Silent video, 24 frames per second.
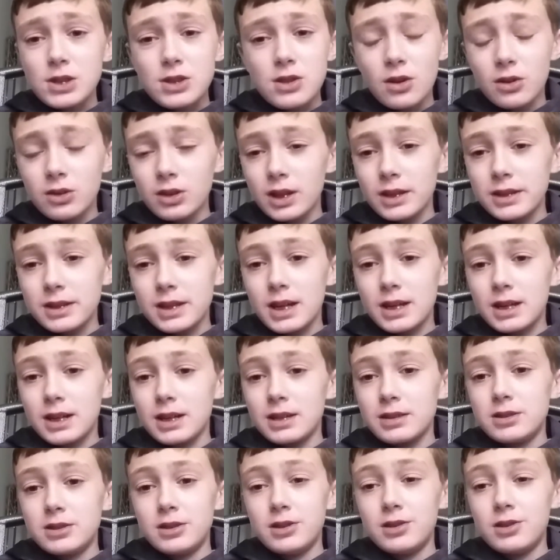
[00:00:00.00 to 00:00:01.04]
don't let that
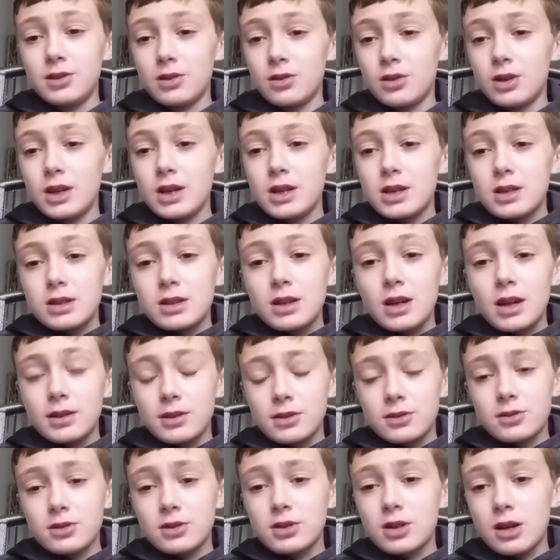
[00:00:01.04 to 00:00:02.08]
get to you.
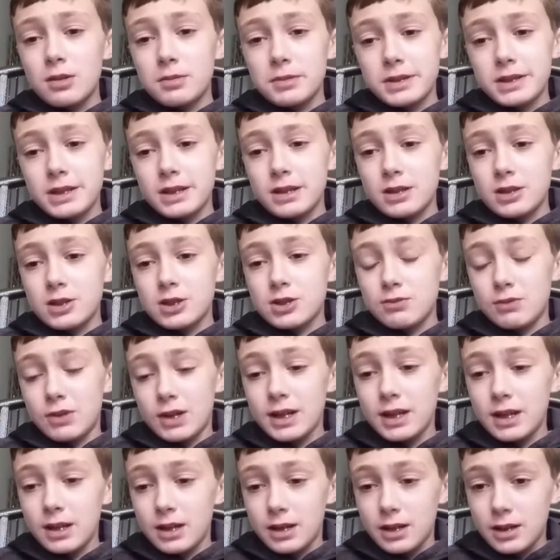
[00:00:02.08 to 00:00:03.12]
Another common thing is
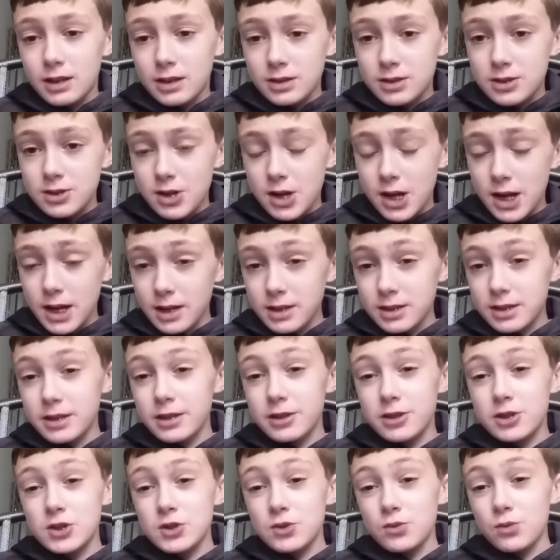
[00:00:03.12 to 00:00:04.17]
sweaty hands. Your hands
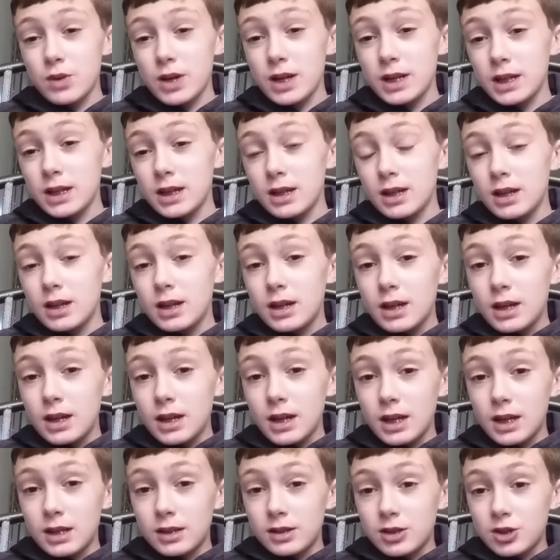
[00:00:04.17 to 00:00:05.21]
get sweaty,
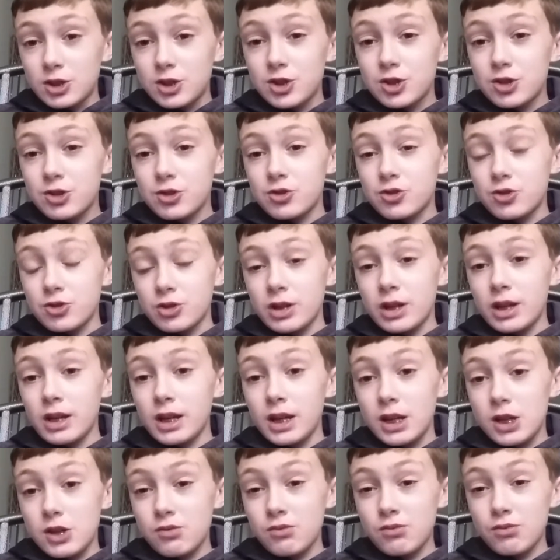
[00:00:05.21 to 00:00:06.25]
and the string
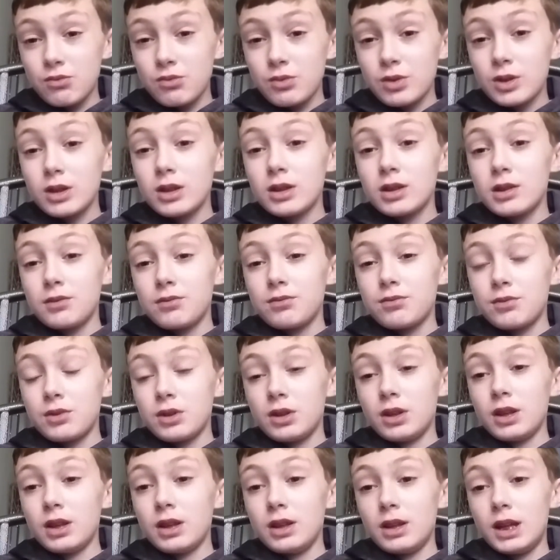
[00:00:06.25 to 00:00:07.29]
gets really,
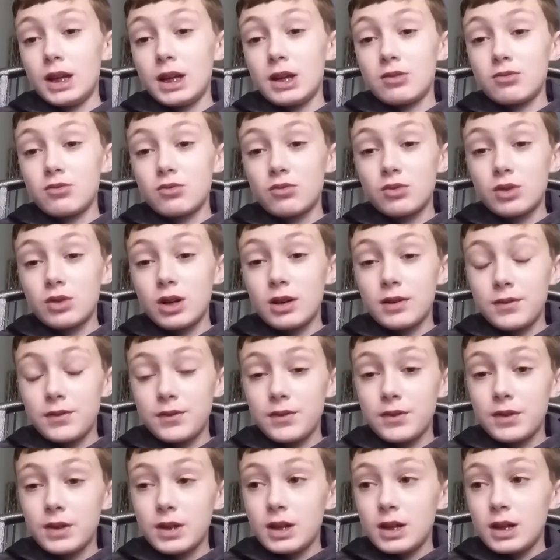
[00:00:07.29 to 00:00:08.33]
really,
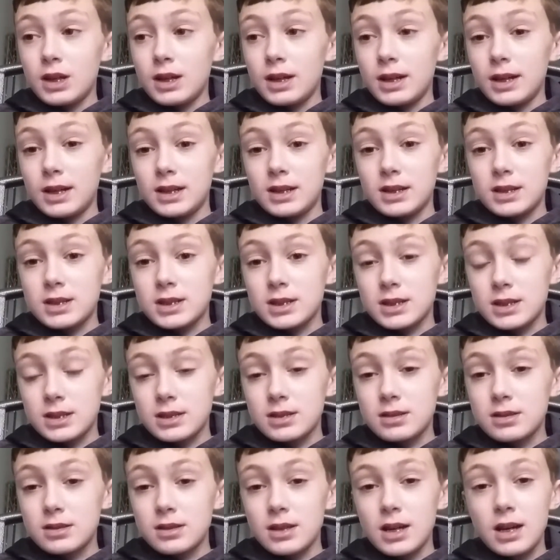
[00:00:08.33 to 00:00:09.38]
rough, and it
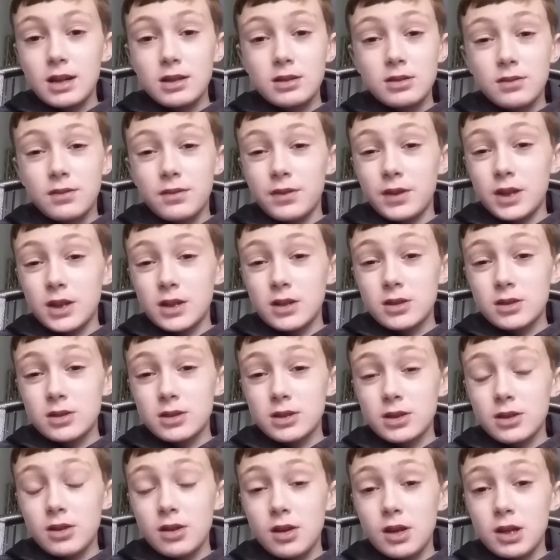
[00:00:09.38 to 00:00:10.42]
doesn't slide on your
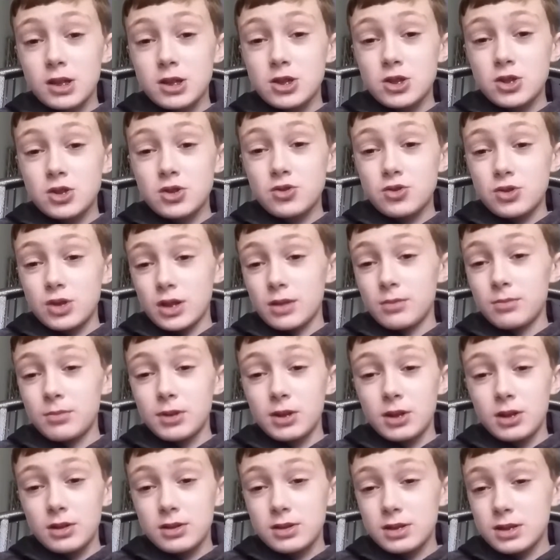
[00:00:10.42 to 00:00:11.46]
fingers, and you get string
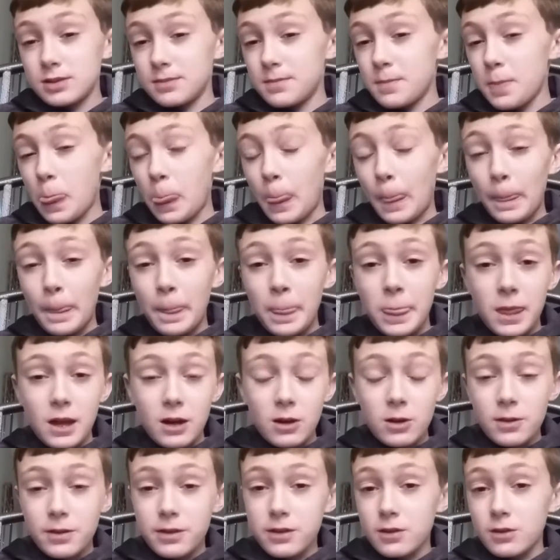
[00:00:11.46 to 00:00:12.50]
burns and
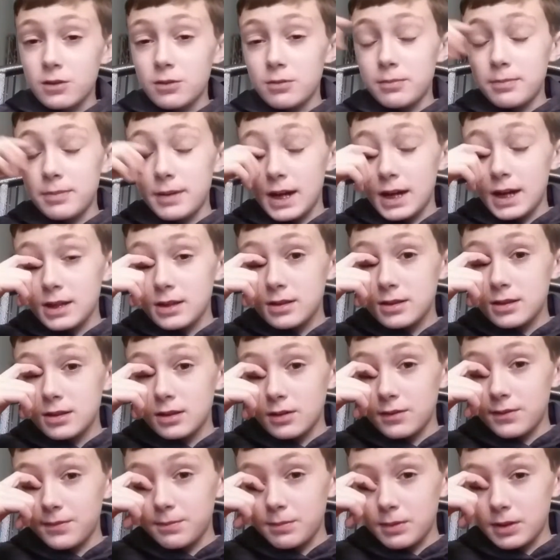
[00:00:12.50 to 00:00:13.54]
all this other bad
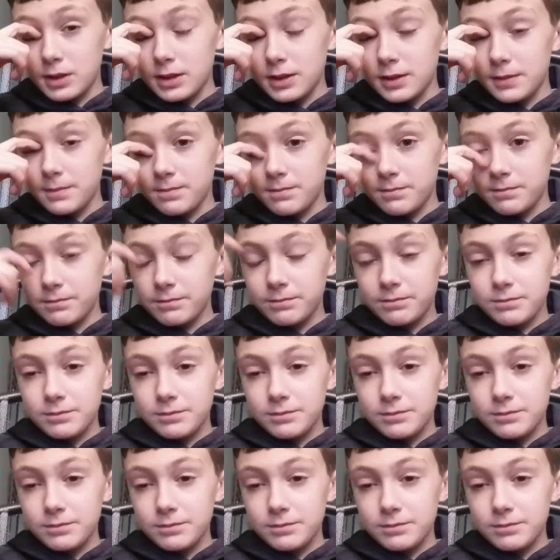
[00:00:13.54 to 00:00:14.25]
stuff. But